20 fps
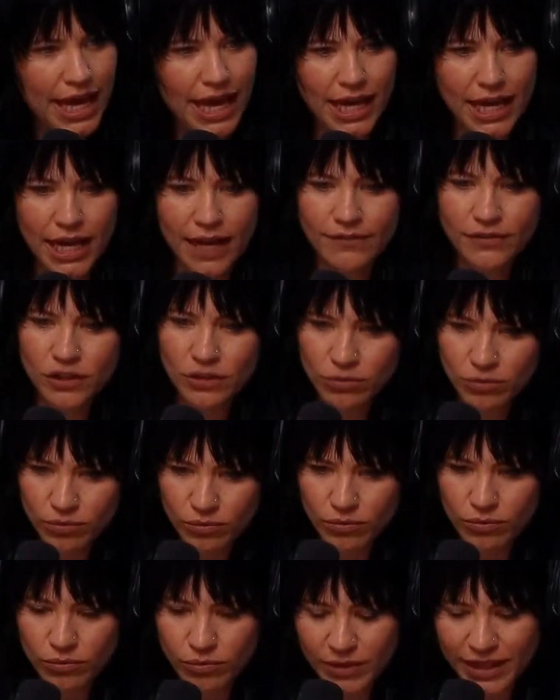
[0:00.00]
And I have to
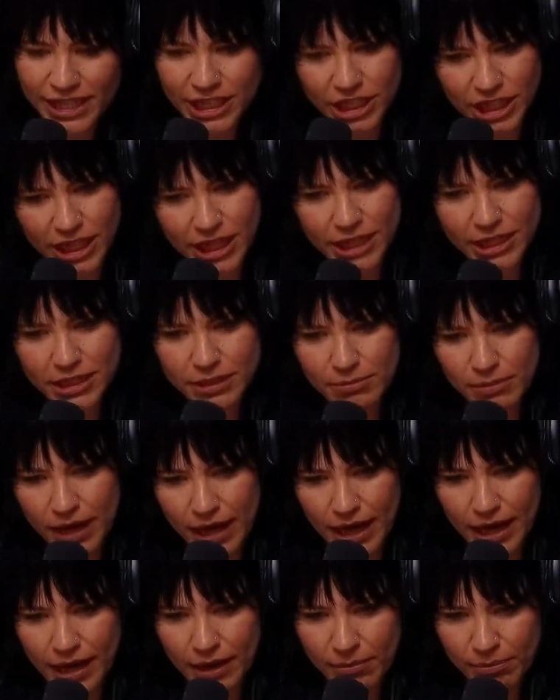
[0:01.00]
reteach
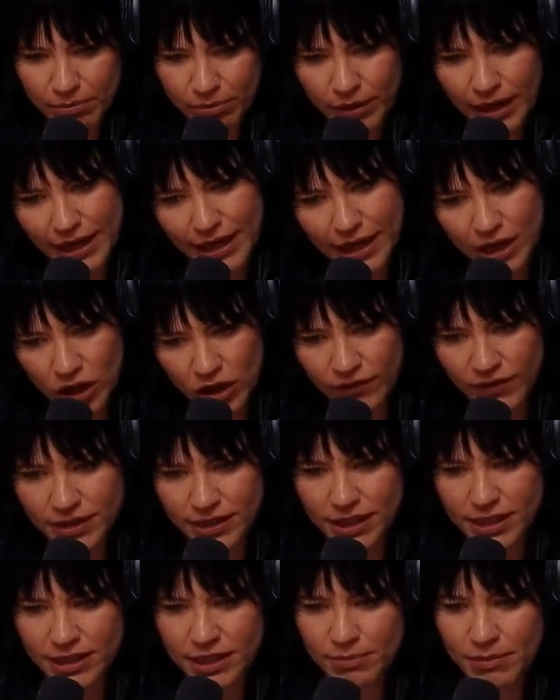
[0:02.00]
my brain and nervous
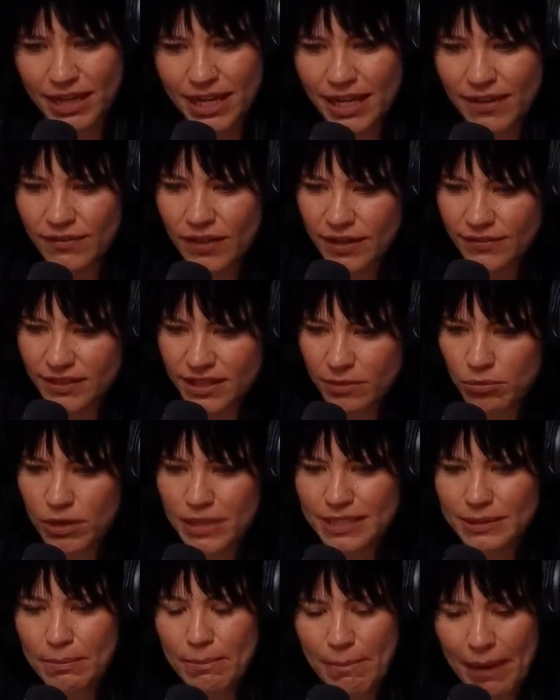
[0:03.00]
system that even if
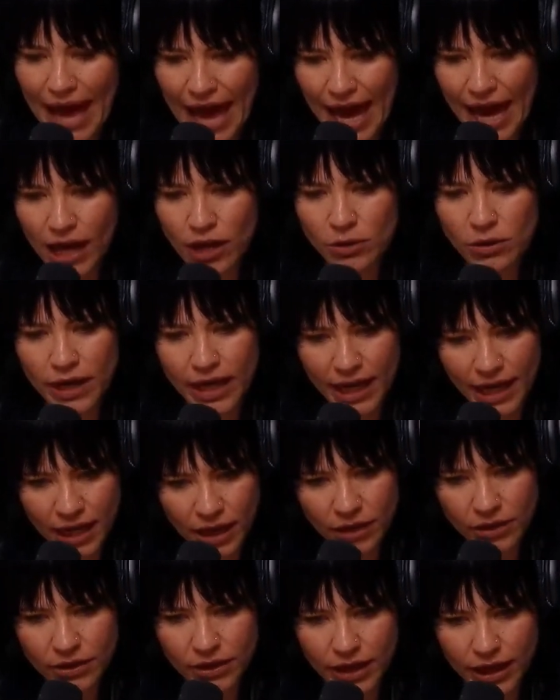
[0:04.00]
someone's mad or
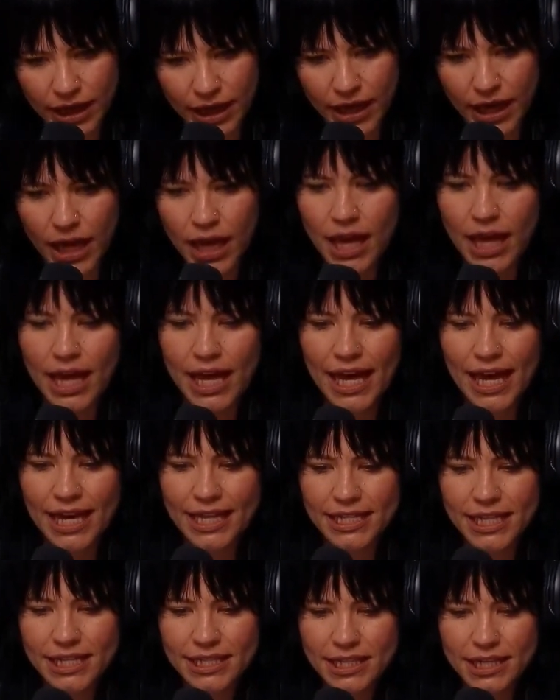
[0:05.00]
angry,
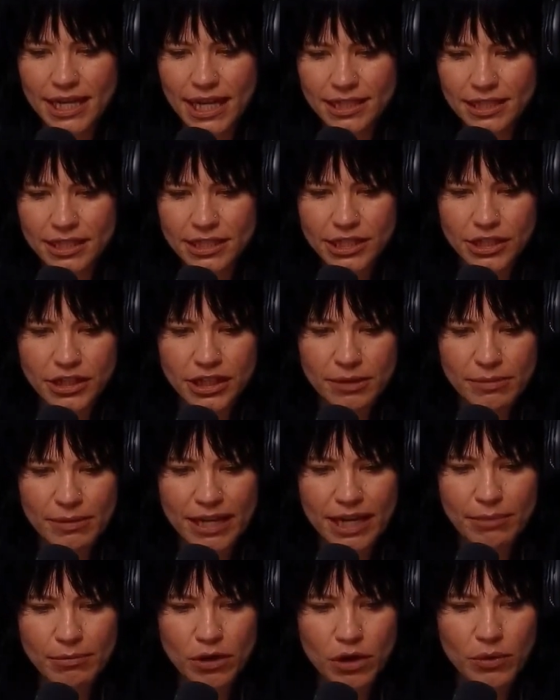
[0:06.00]
it doesn't necessarily
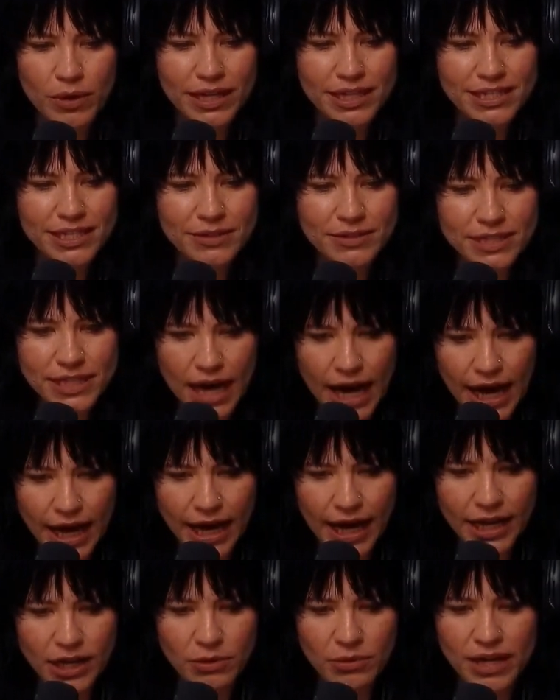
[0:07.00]
mean I'm going to
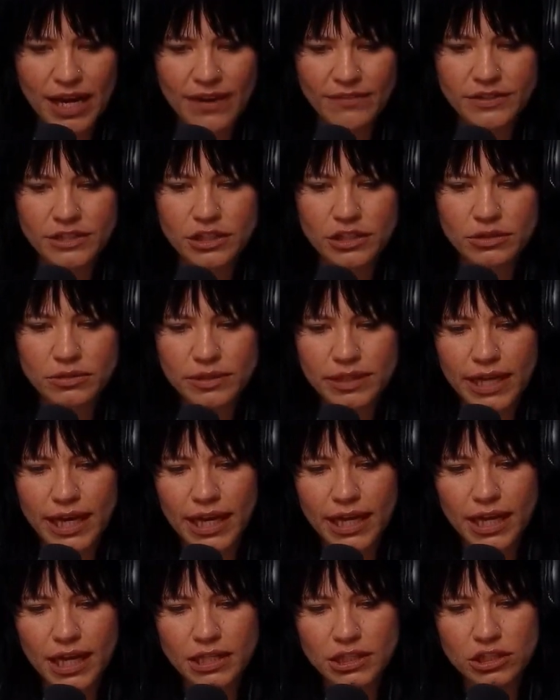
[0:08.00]
die. I don't have to
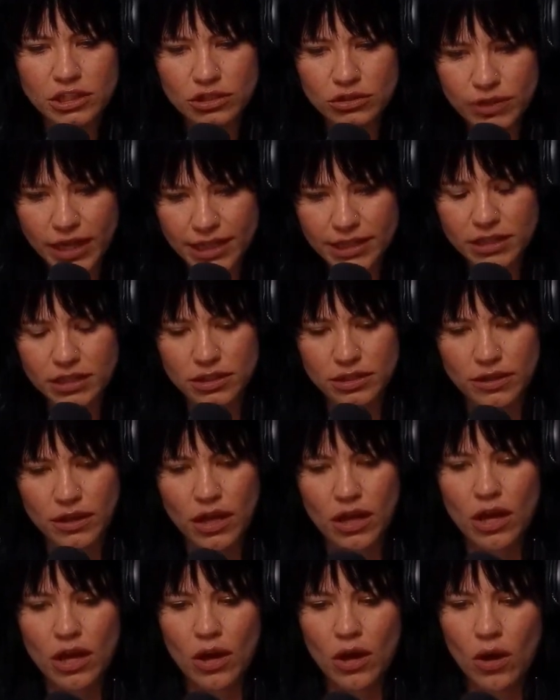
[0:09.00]
create a stress
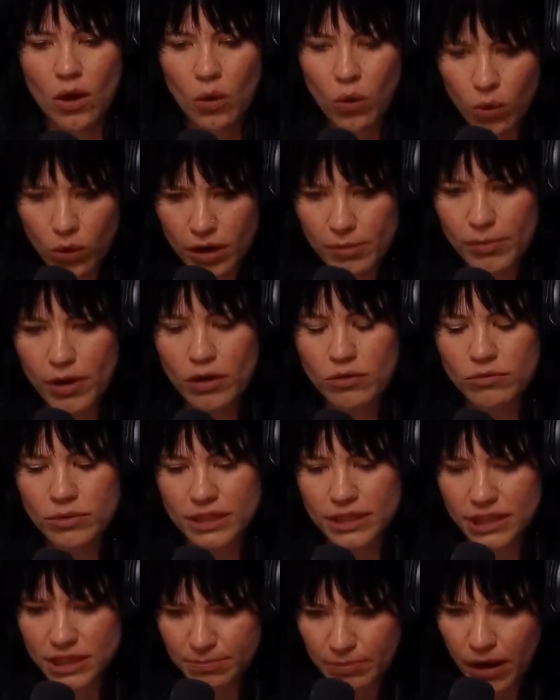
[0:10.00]
hormone
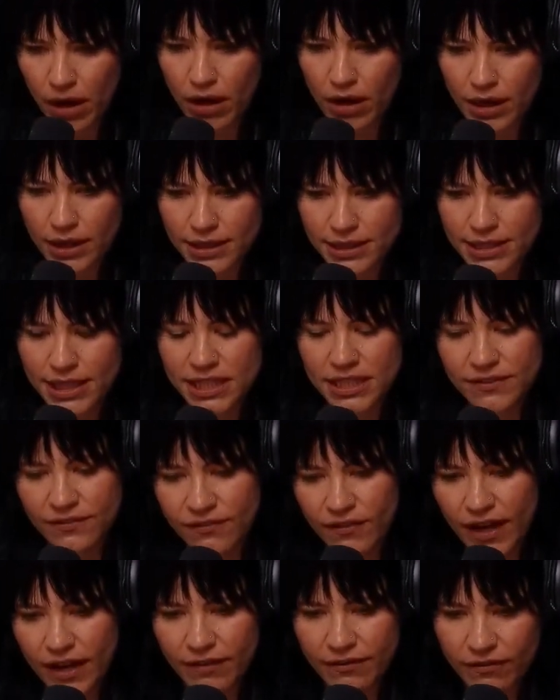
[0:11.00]
response that's
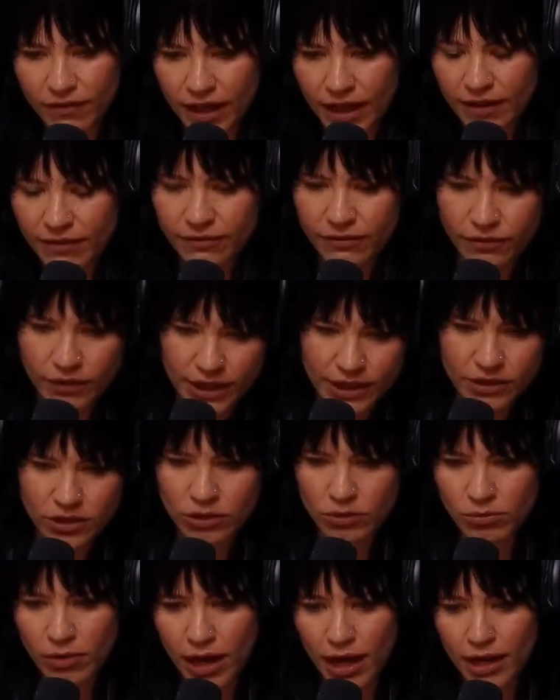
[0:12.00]
fight, flight, freeze,
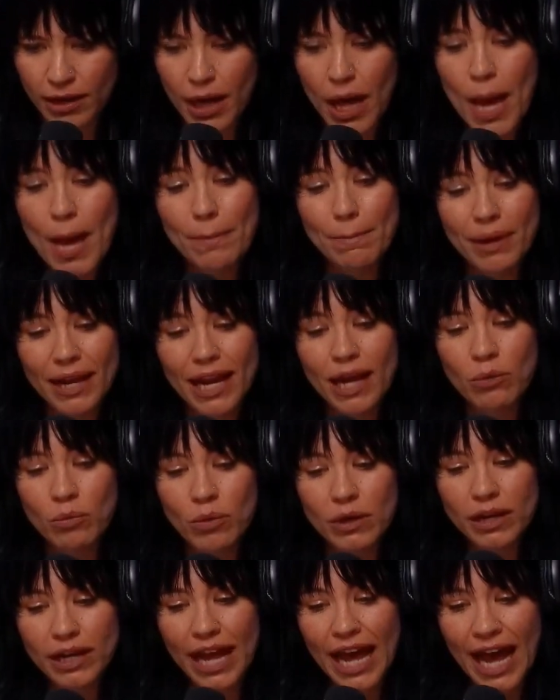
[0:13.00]
or run, but I
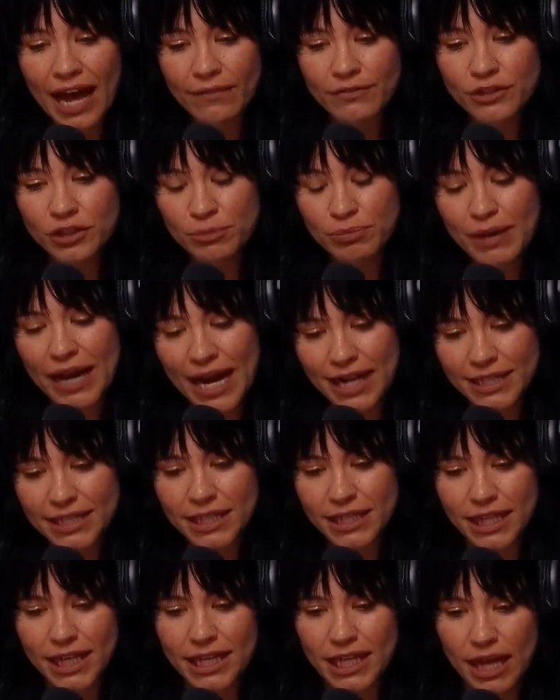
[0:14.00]
would have to
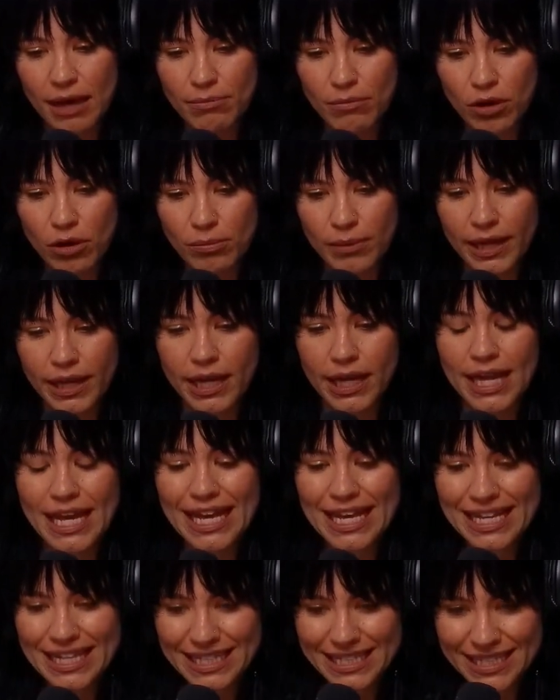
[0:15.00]
practically in that moment
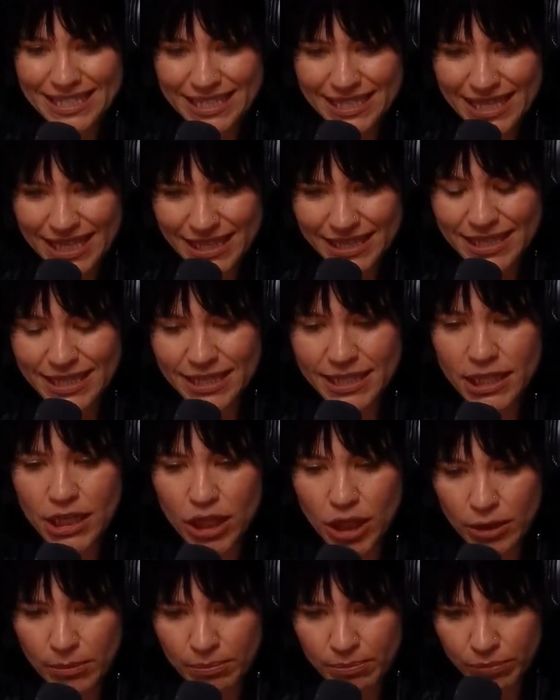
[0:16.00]
sit
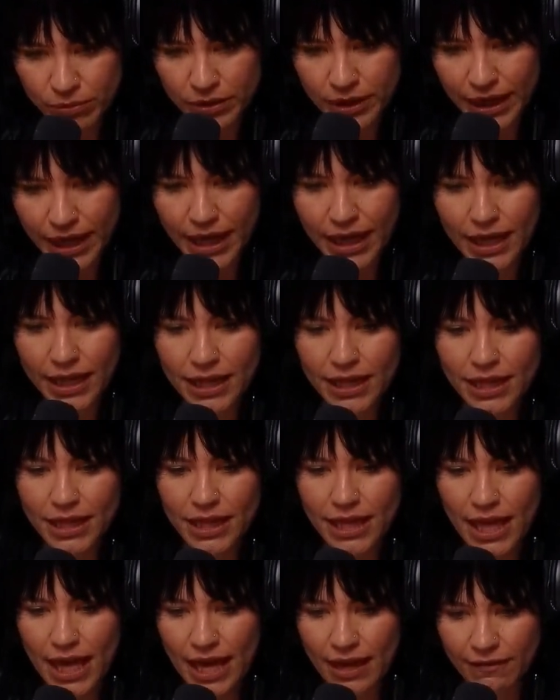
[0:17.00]
still, breathe,
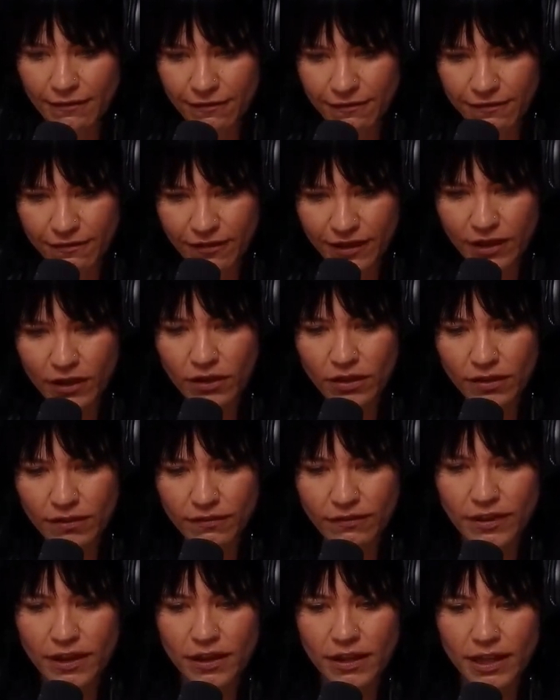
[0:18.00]
and feel the
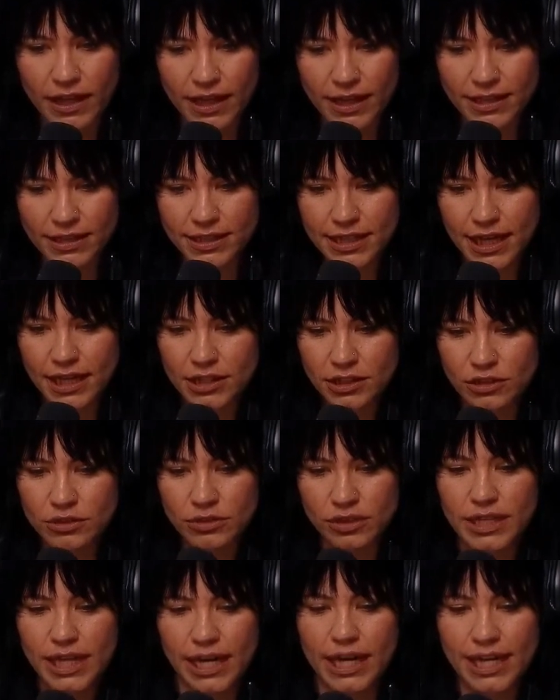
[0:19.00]
feelings that is
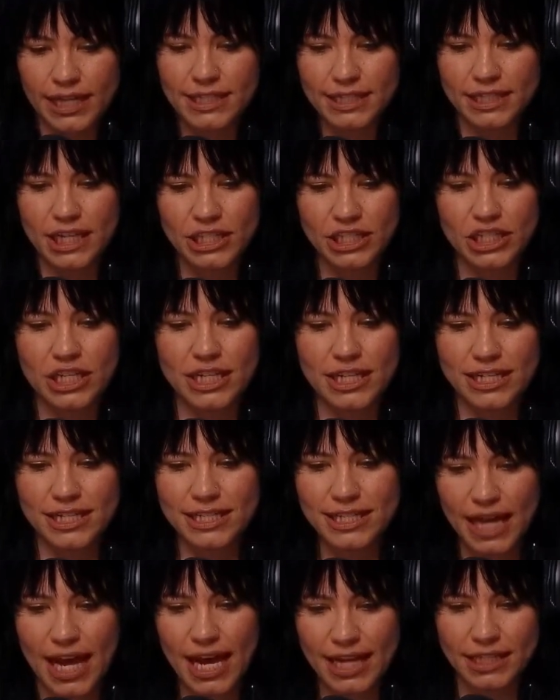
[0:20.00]
creating such an
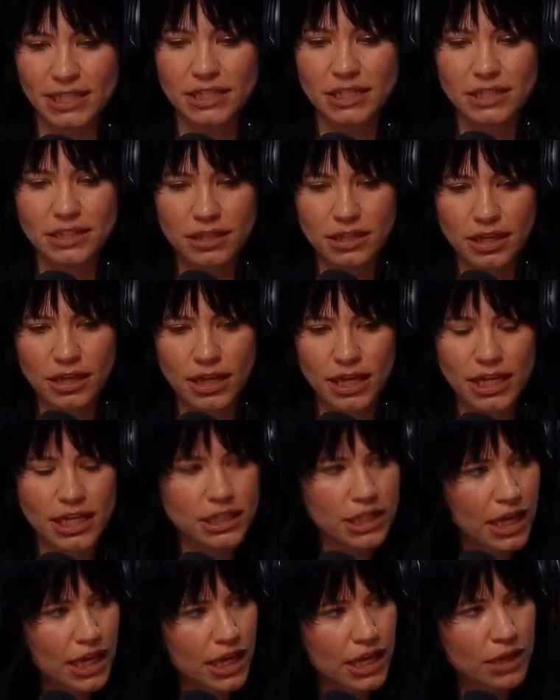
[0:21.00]
intense
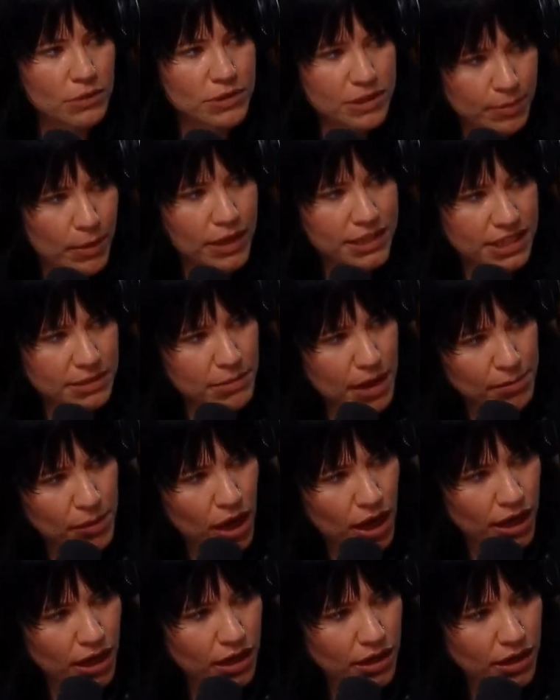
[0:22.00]
response in my body.